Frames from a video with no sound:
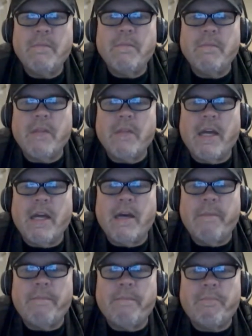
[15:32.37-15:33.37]

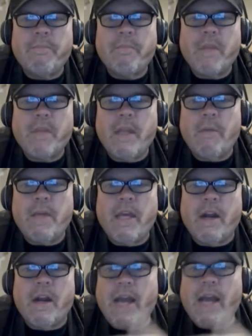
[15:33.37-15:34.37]
um, we get
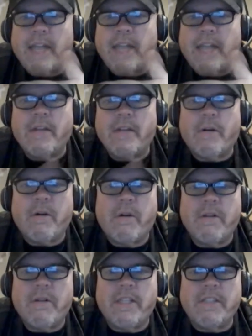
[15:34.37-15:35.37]
our act together on all
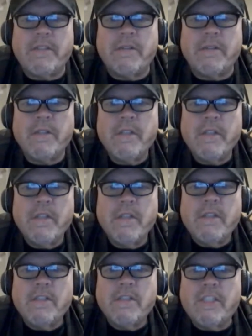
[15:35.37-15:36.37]
these
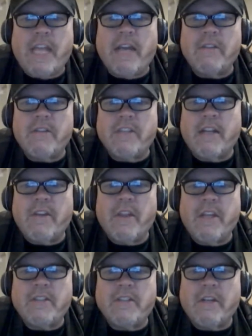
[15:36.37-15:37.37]
sales and other
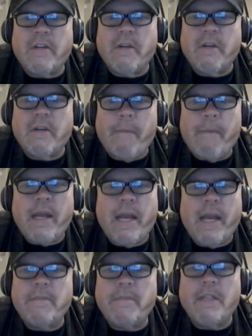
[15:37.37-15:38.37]
things that are going on. But
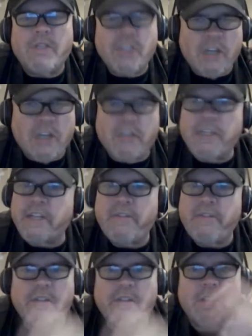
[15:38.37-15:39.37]
hey, Star
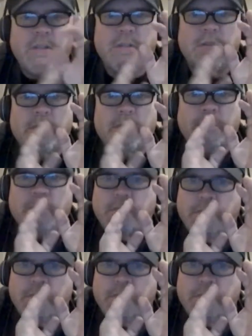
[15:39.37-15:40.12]
Trek's future is,